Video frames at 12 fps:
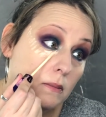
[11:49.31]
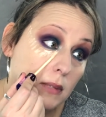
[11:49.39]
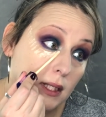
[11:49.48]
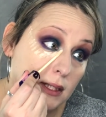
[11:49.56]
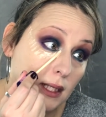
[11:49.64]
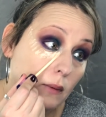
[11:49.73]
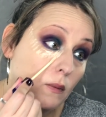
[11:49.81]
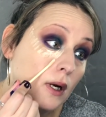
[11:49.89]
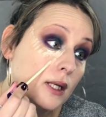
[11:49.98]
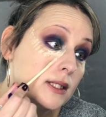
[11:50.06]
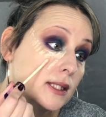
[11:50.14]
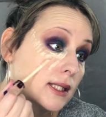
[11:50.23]
because I
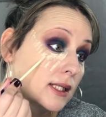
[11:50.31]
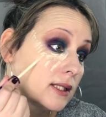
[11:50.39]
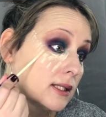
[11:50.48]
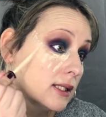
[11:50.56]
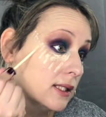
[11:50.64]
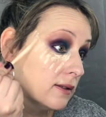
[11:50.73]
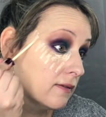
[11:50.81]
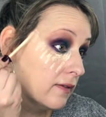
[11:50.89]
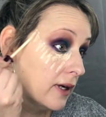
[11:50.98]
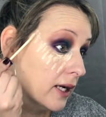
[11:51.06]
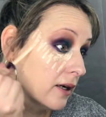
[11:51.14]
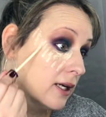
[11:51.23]
want it in
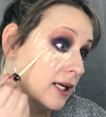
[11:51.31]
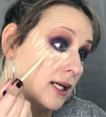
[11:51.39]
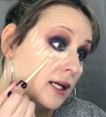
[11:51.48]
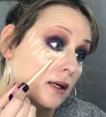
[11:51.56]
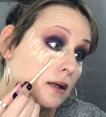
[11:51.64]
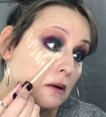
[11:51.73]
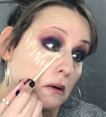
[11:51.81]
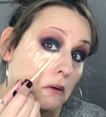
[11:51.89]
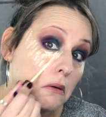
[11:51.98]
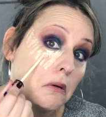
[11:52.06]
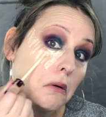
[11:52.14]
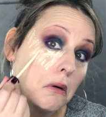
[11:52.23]
very
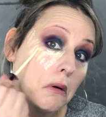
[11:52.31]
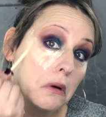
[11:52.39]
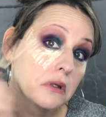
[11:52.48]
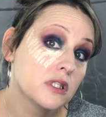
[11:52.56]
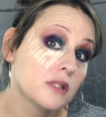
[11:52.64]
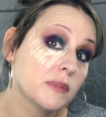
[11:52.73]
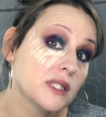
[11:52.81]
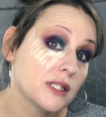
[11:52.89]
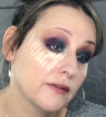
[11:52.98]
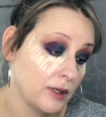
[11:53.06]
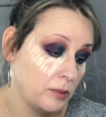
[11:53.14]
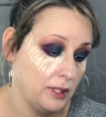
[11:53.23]

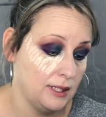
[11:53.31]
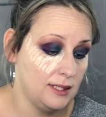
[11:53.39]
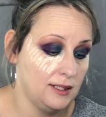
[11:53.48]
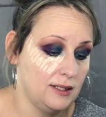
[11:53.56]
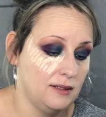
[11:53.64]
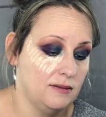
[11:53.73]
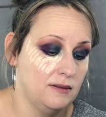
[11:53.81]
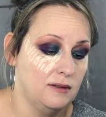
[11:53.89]
specific places.